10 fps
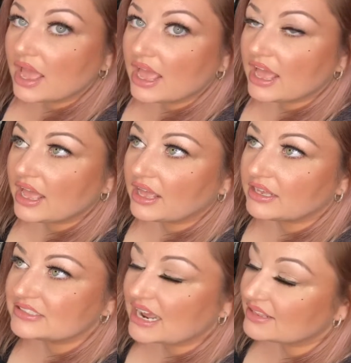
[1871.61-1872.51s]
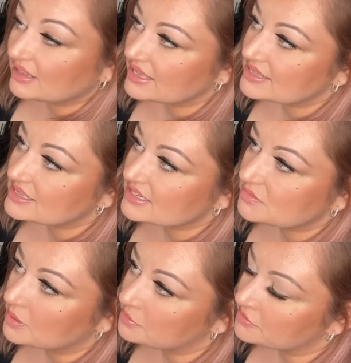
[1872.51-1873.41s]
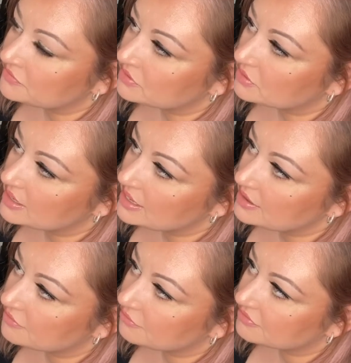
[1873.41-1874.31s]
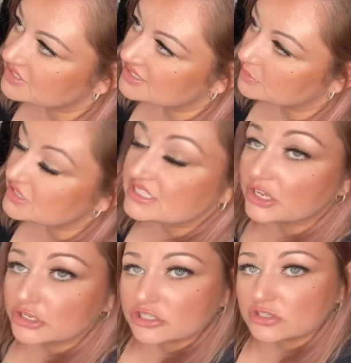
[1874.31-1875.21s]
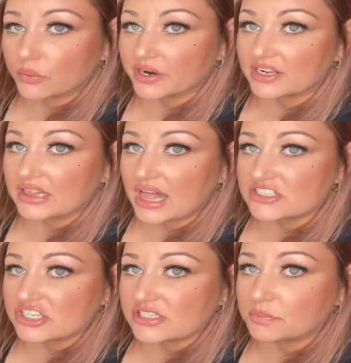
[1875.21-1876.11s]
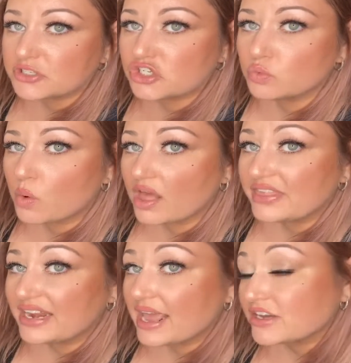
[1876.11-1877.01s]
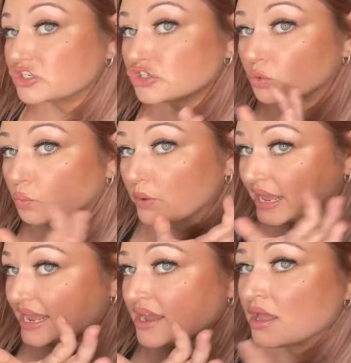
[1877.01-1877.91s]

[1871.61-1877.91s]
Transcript: And I like these maybe if somebody's not used to wearing lashes, but you want that extra wing.